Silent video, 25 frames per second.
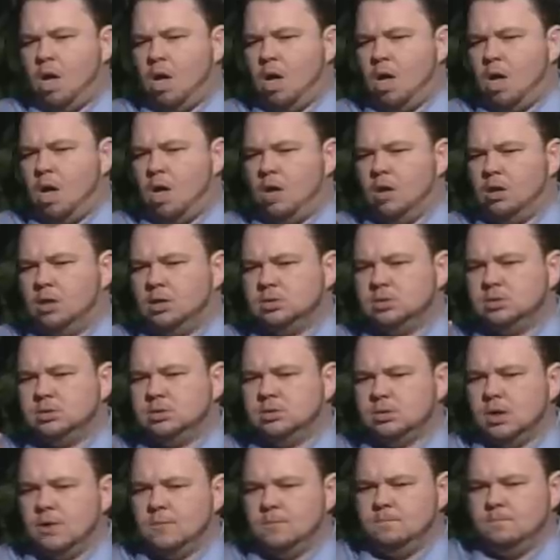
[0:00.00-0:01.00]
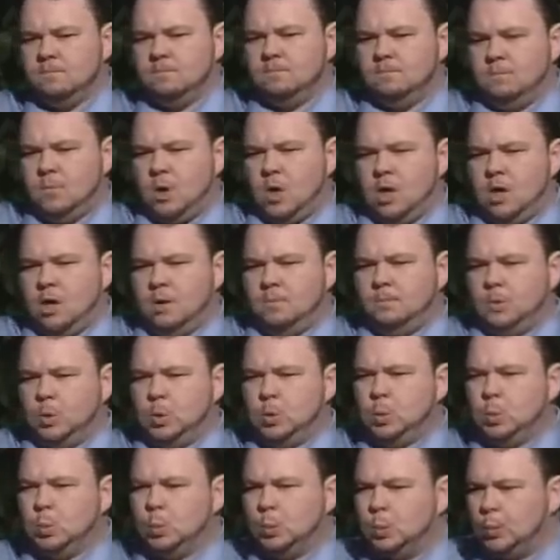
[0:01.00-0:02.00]
them and so forth.
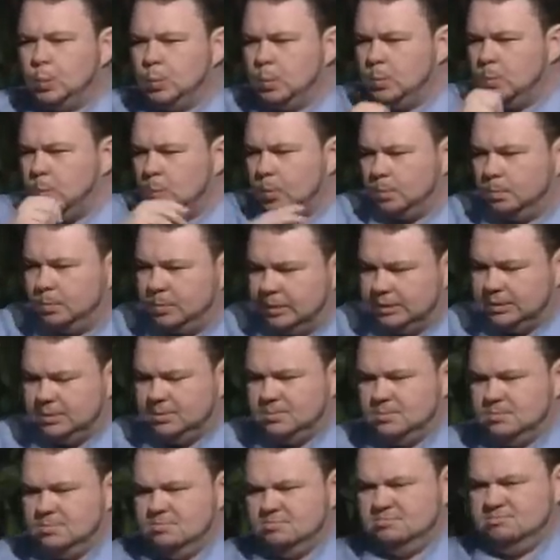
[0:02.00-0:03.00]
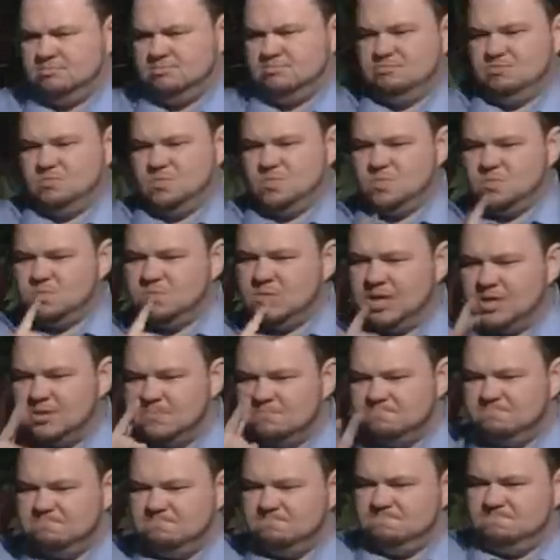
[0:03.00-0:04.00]
And it was a hostile
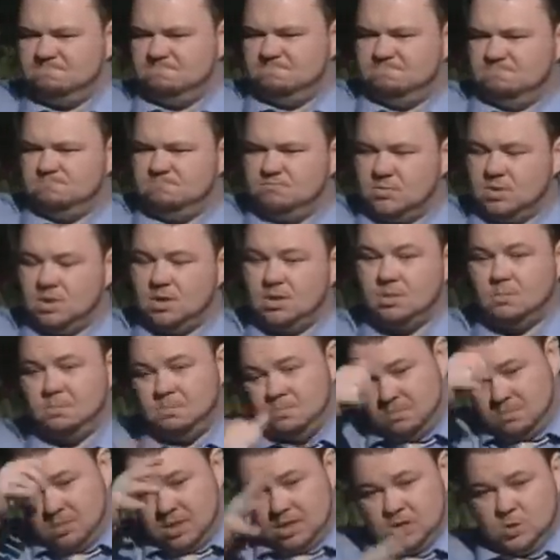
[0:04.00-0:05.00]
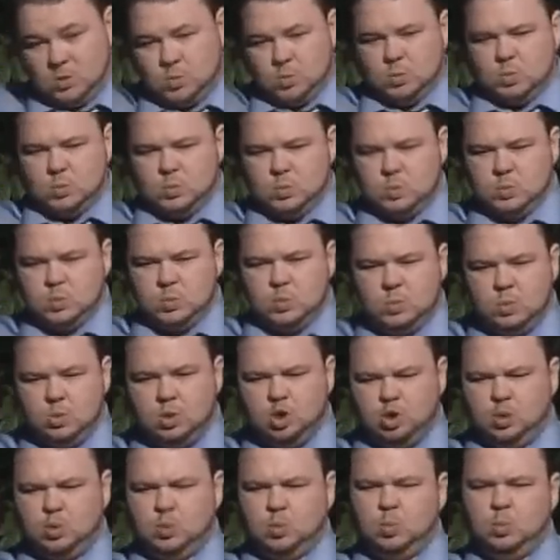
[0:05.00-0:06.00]
environment for women. They were
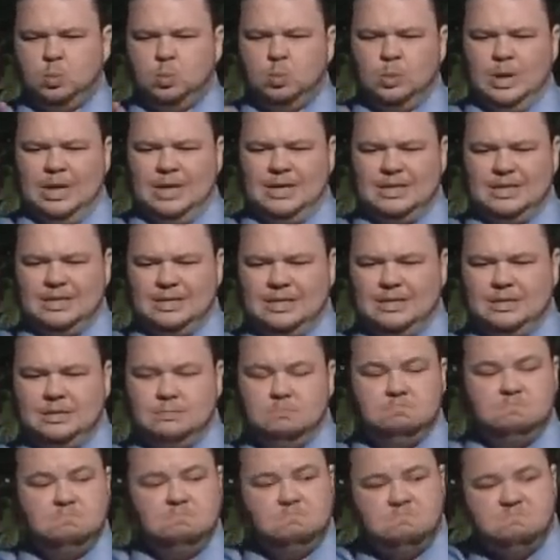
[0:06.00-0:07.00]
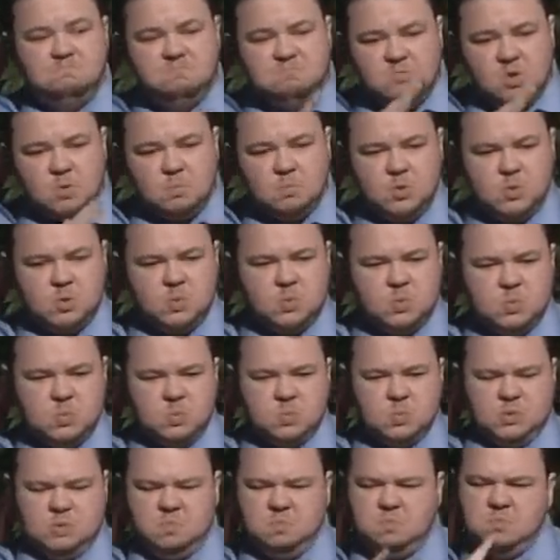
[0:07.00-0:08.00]
not uh, seen as
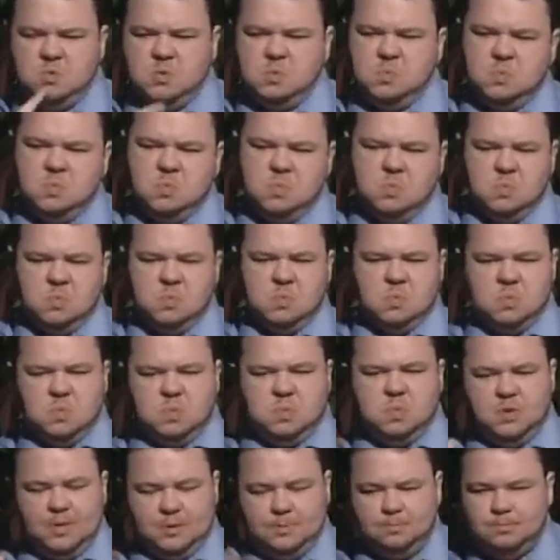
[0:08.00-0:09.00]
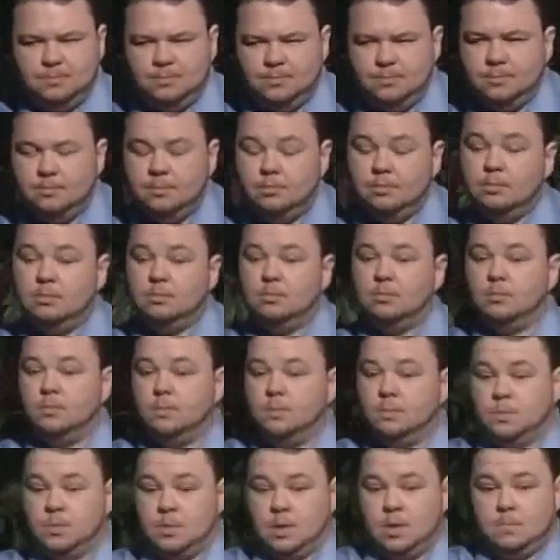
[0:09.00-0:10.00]
equal at all. They were seen as second-class
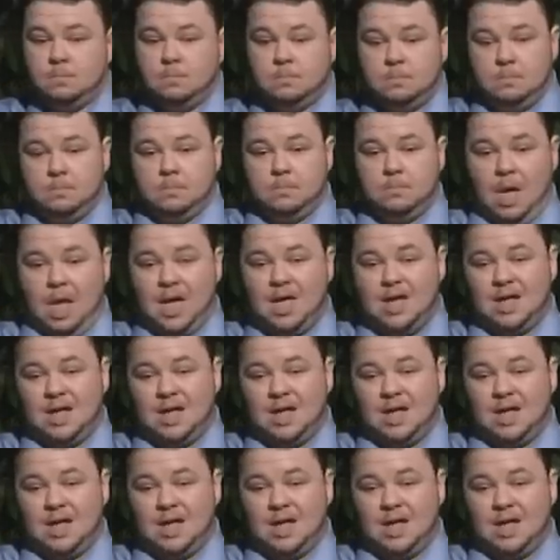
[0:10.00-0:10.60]
citizens.